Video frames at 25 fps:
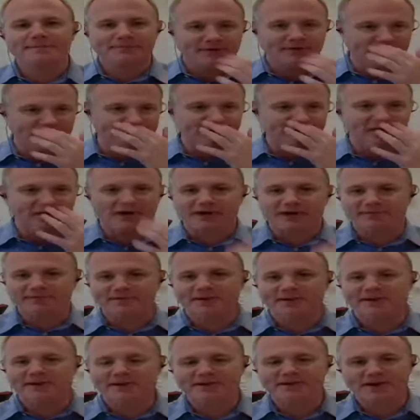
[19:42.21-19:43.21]
And so I'll give
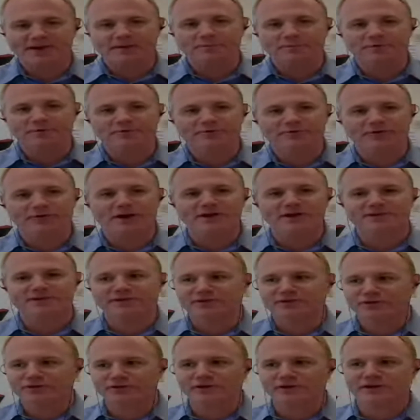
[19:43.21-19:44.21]
you an example for us
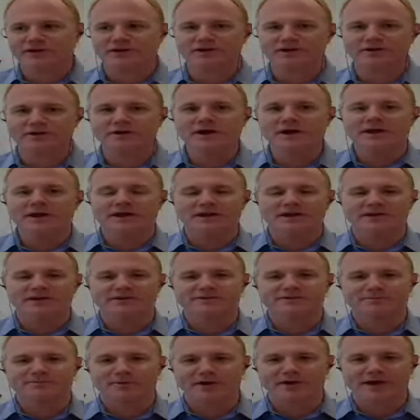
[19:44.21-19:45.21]
internally here
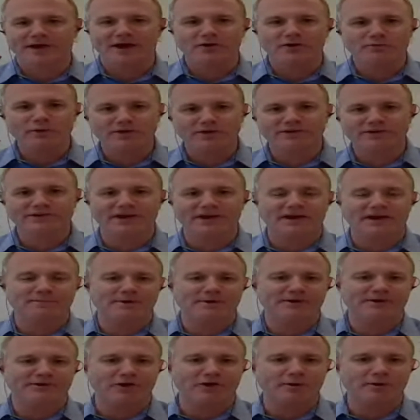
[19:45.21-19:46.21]
is Marketo really
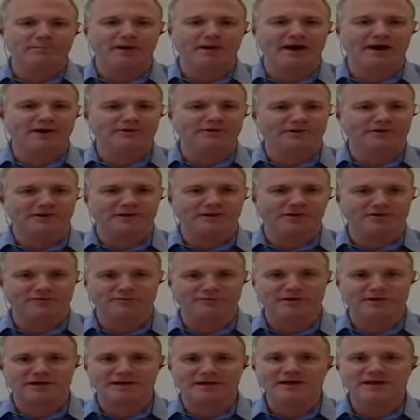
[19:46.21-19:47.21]
segments our buyers into
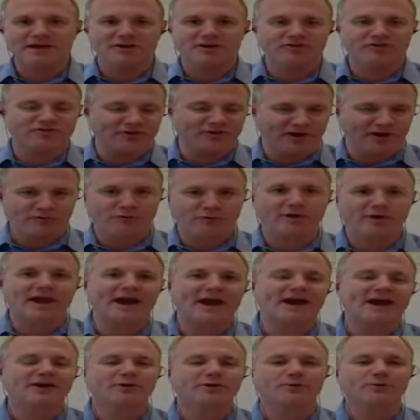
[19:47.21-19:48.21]
three general
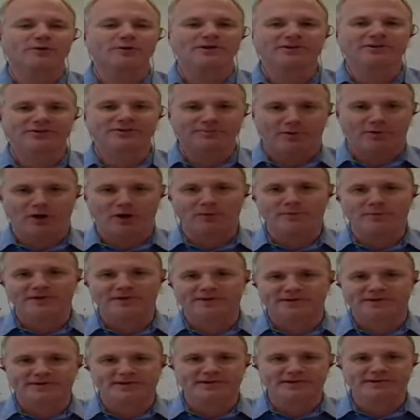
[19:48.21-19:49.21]
categories, small
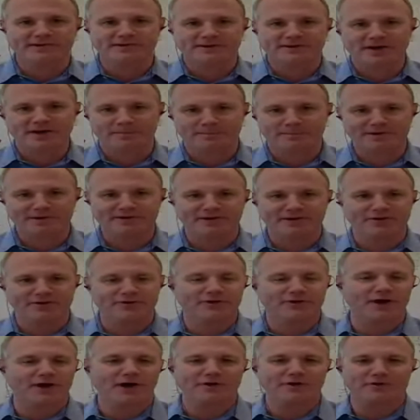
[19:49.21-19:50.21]
businesses, companies under
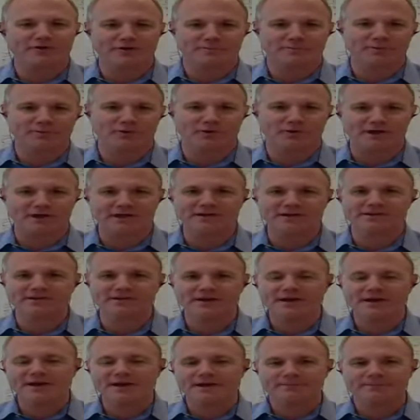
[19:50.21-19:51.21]
100
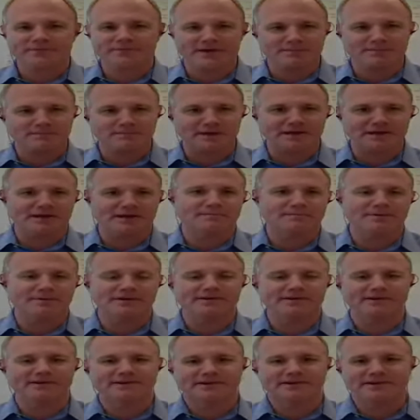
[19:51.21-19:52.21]
employees, then medium
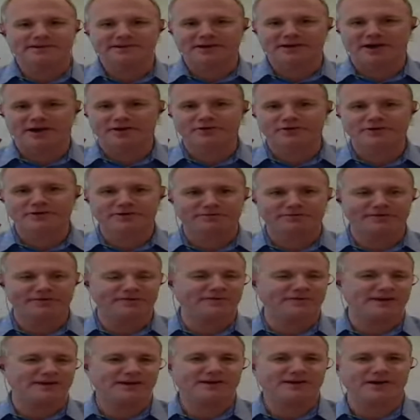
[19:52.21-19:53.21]
businesses 100 to
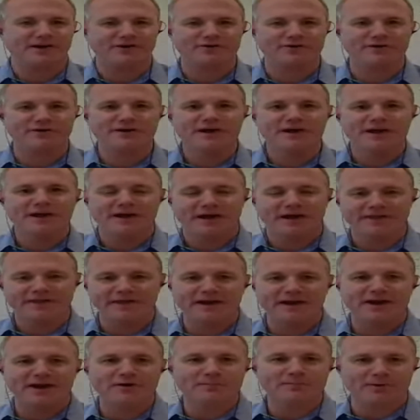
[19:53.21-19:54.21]
1500 and
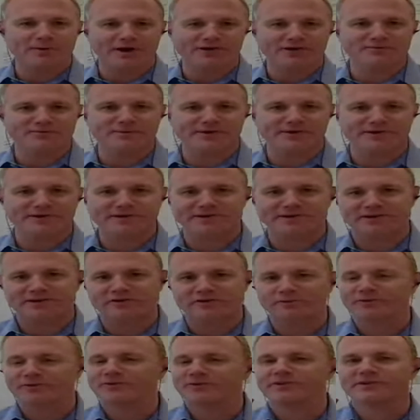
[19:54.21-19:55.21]
then enterprise
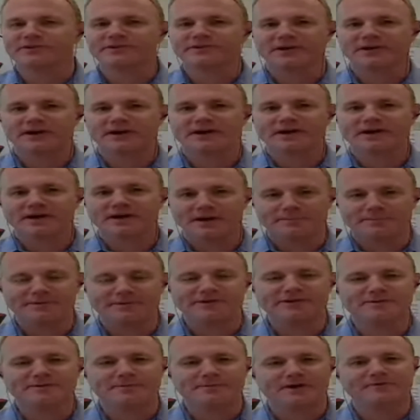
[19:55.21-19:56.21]
businesses which is uh,
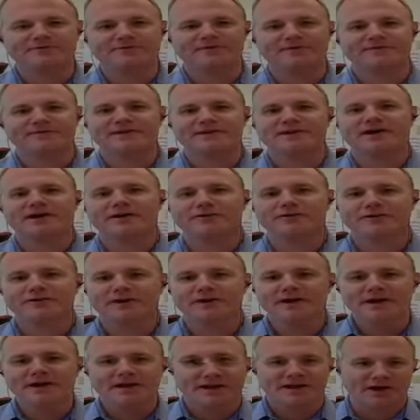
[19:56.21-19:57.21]
companies above 1500
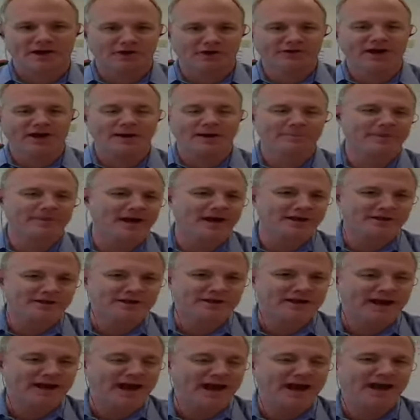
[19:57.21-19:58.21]
now on top of that you
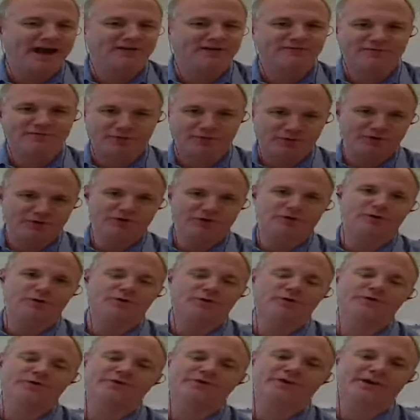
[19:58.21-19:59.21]
can add
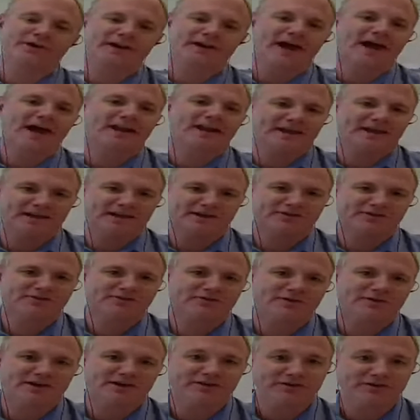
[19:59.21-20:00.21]
verticals you could add
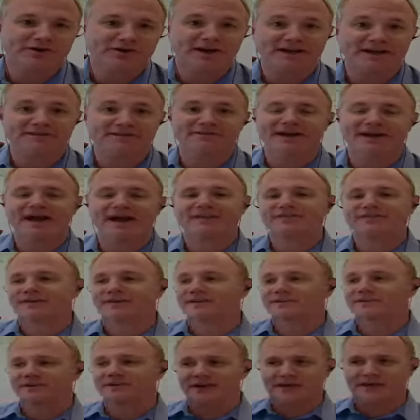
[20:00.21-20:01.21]
industries you could even add
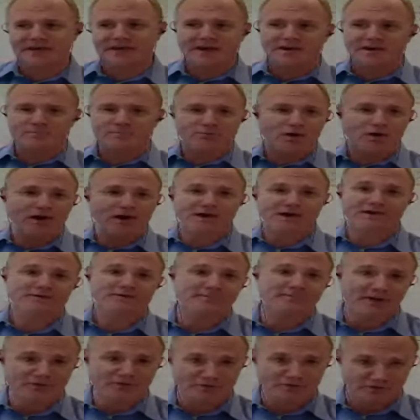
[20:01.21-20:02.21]
things like product
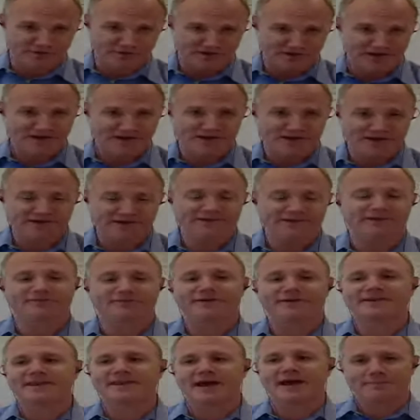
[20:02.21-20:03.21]
specialty and stuff
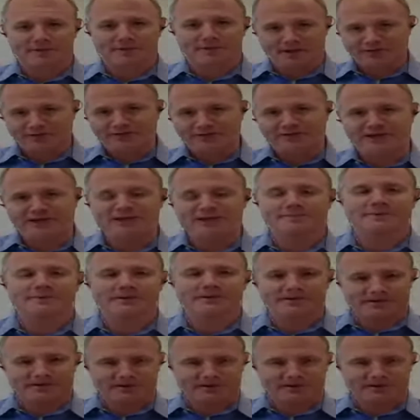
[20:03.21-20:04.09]
like that but let's just keep it